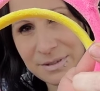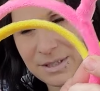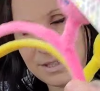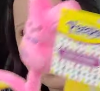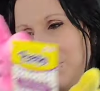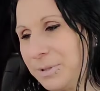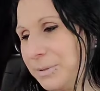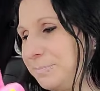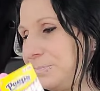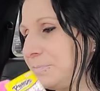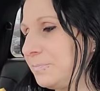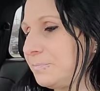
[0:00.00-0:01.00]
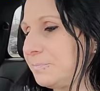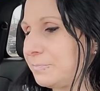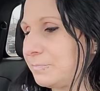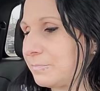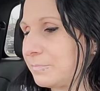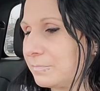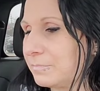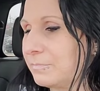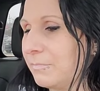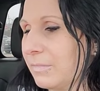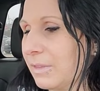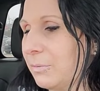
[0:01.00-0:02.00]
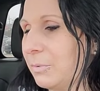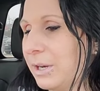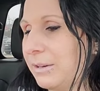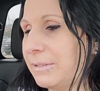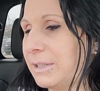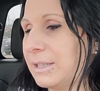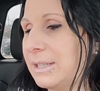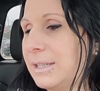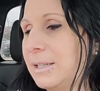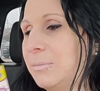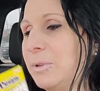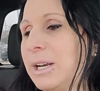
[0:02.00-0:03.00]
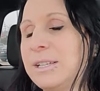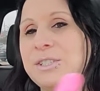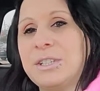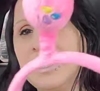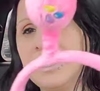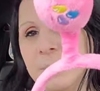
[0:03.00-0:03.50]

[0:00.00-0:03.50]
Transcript: for these, but whatever. Um, one has jelly